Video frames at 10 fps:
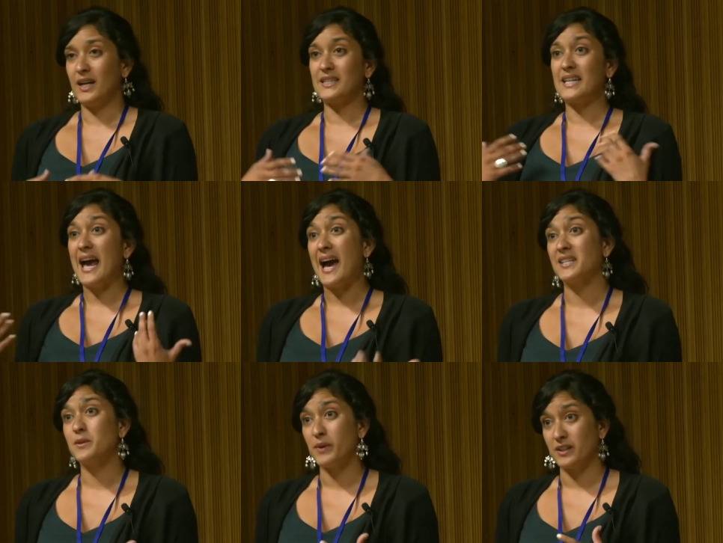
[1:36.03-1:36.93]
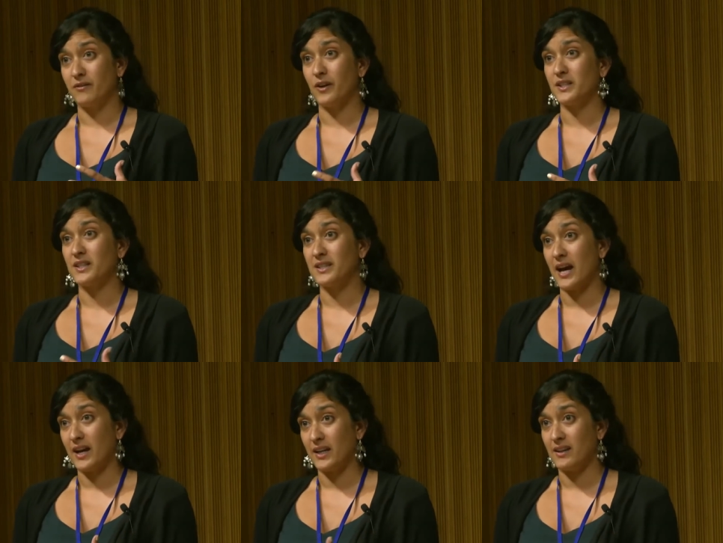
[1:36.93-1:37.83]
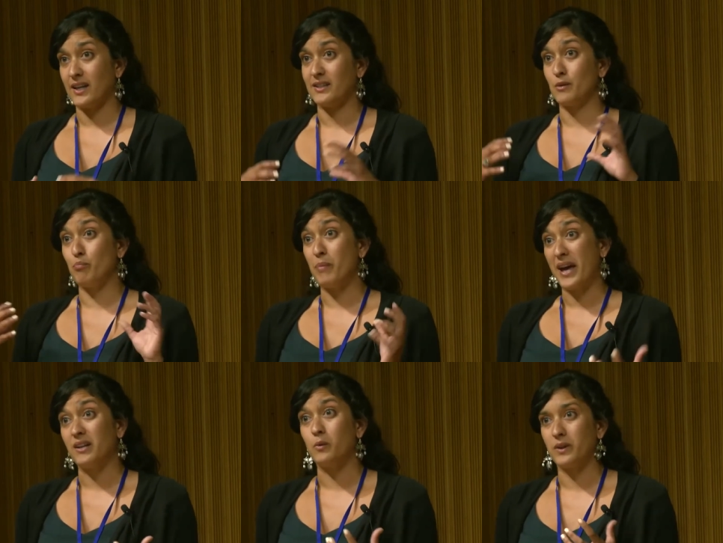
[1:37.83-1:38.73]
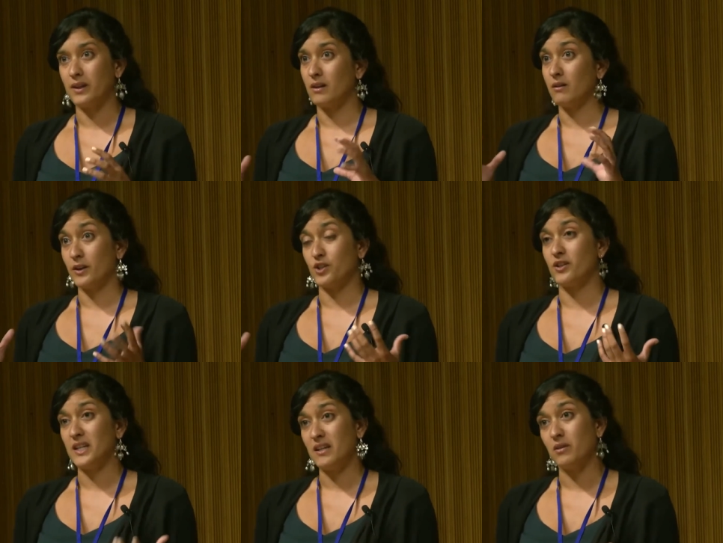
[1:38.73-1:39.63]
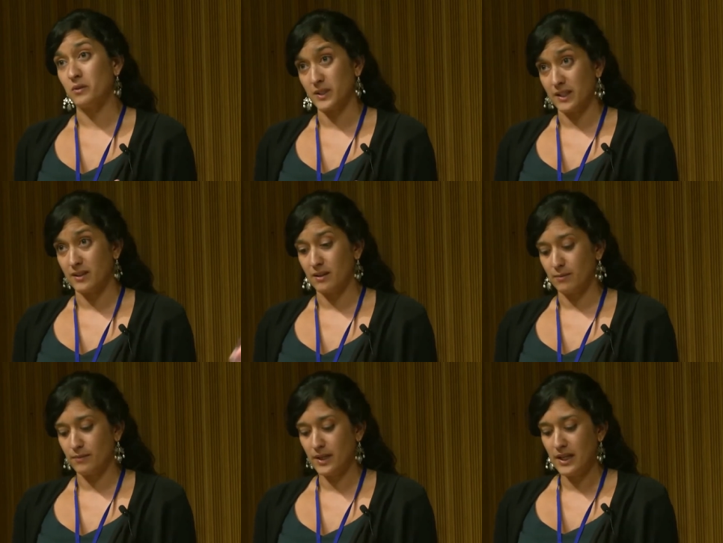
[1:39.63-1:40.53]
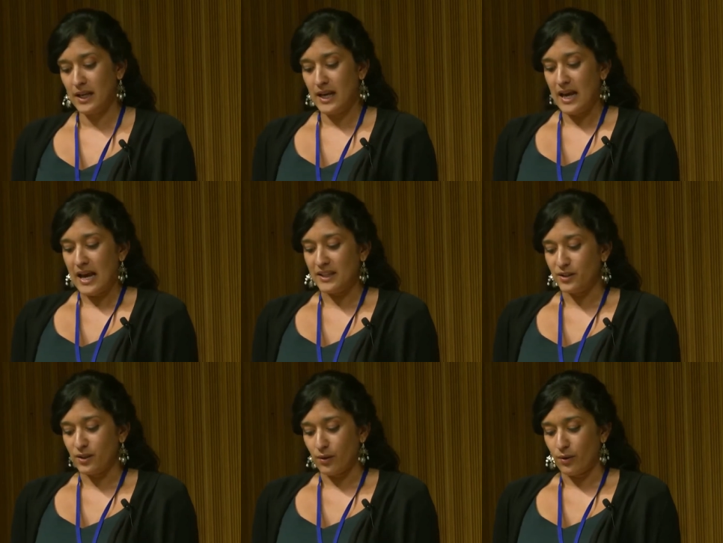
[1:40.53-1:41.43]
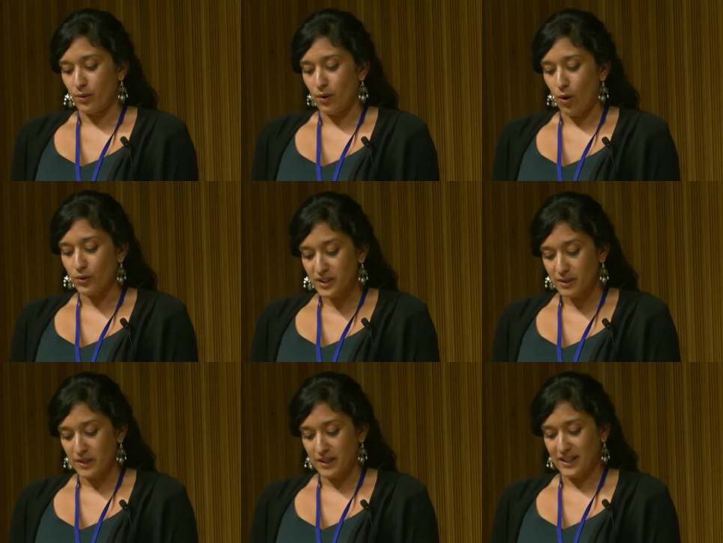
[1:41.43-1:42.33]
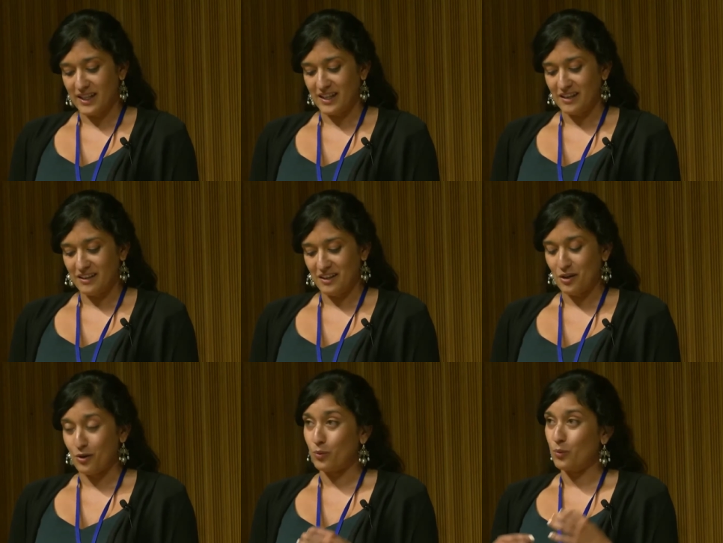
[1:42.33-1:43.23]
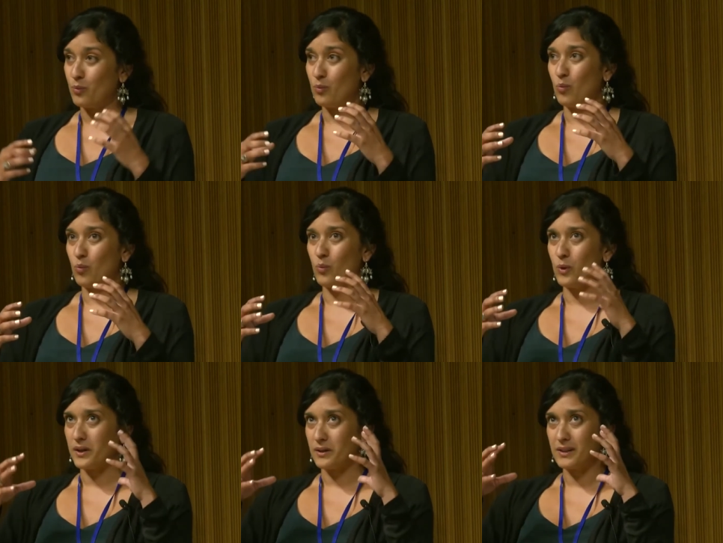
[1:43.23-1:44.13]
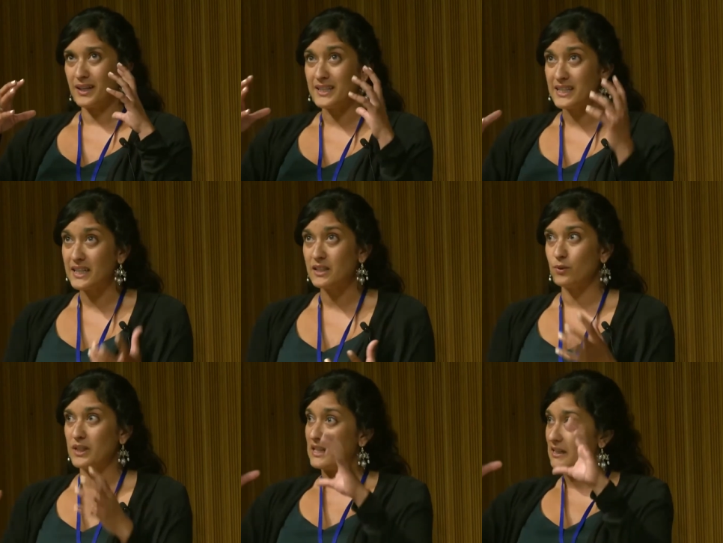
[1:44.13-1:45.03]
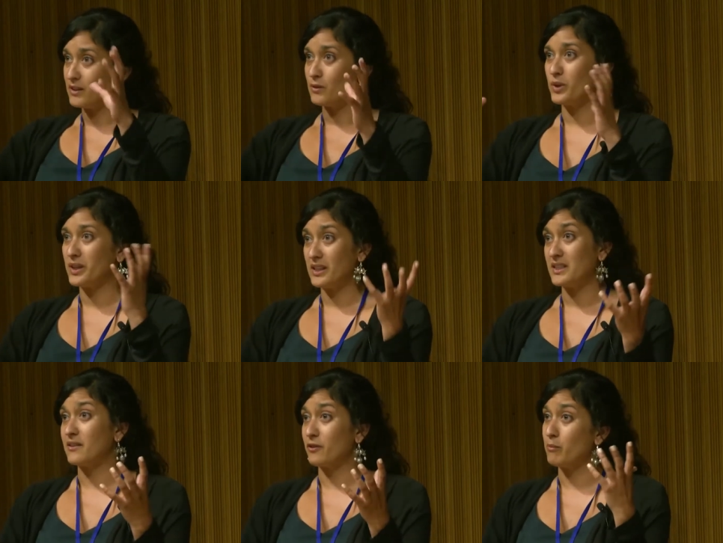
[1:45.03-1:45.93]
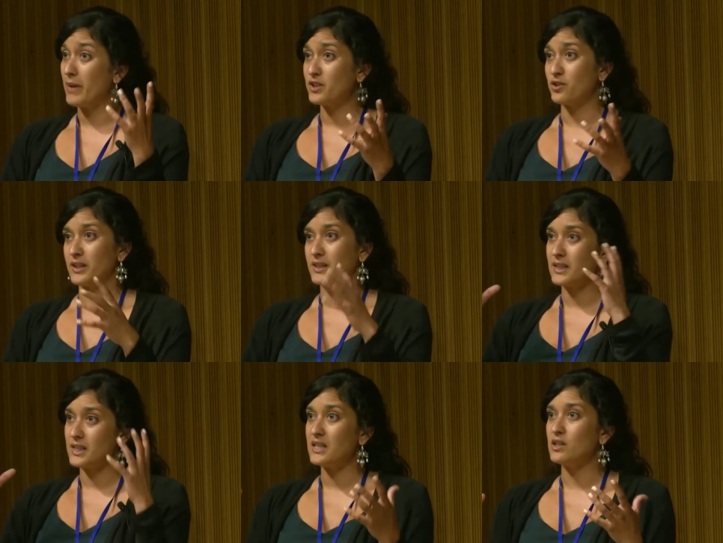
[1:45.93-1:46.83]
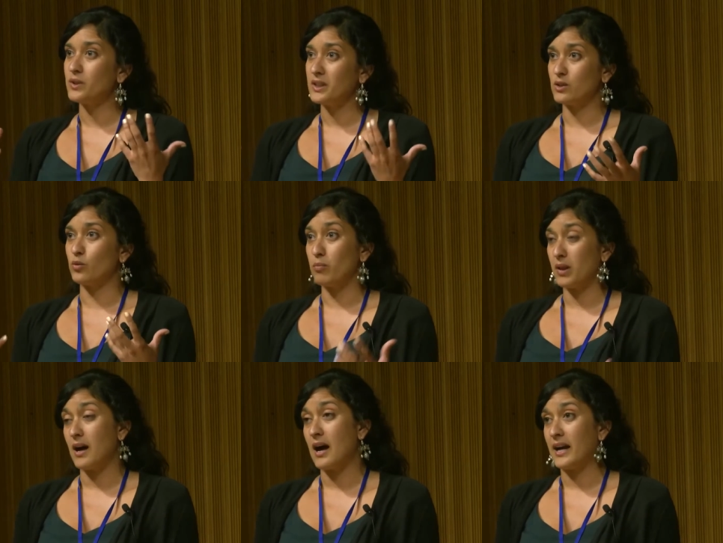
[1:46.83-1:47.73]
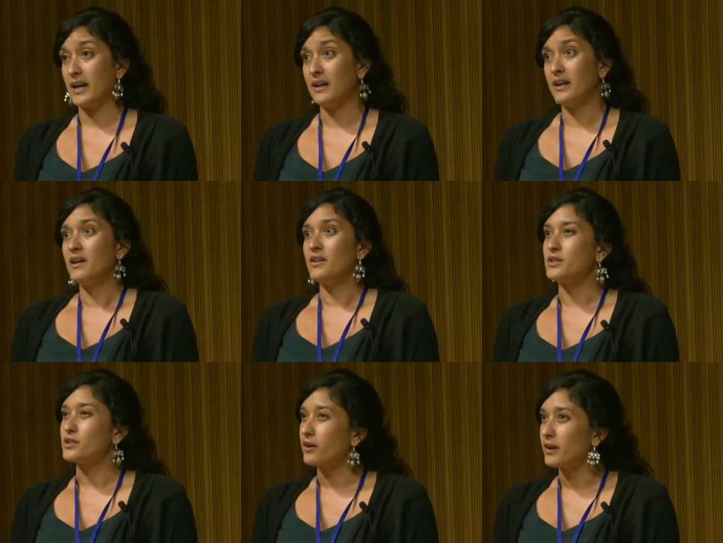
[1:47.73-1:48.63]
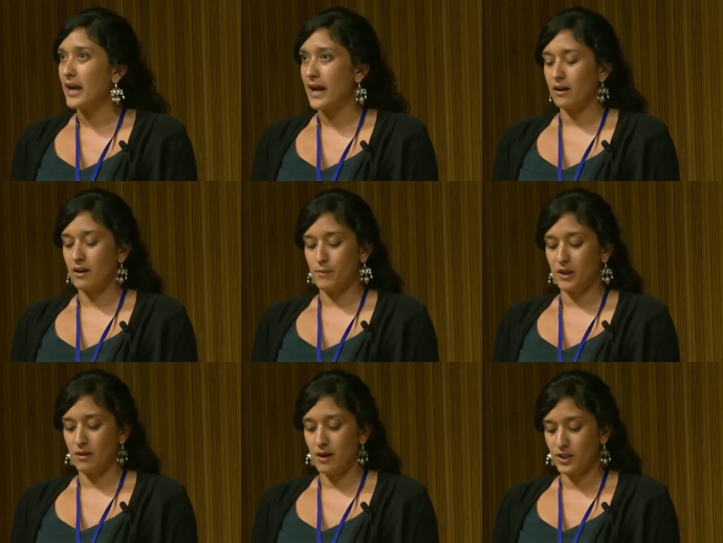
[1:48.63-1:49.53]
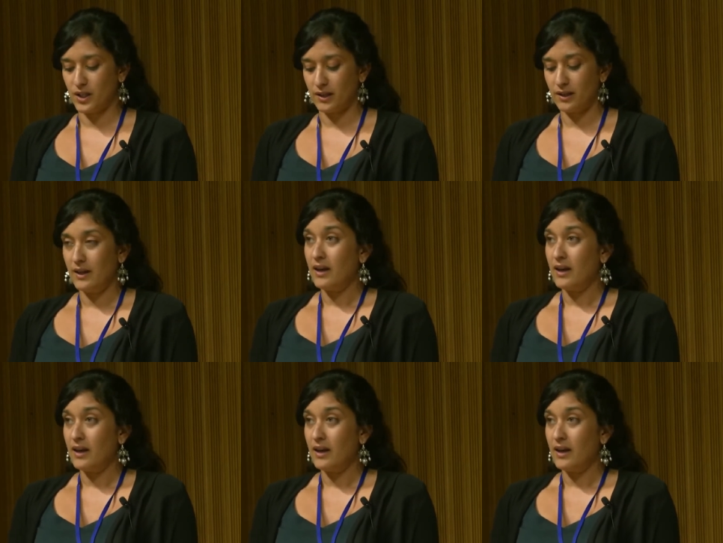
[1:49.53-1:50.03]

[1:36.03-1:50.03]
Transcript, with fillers: It's an aspect of our society that is embedded within a larger ecosystem. And so ultimately, you know, we're continuing, even with these different metrics, continuing to apply this certain economic logic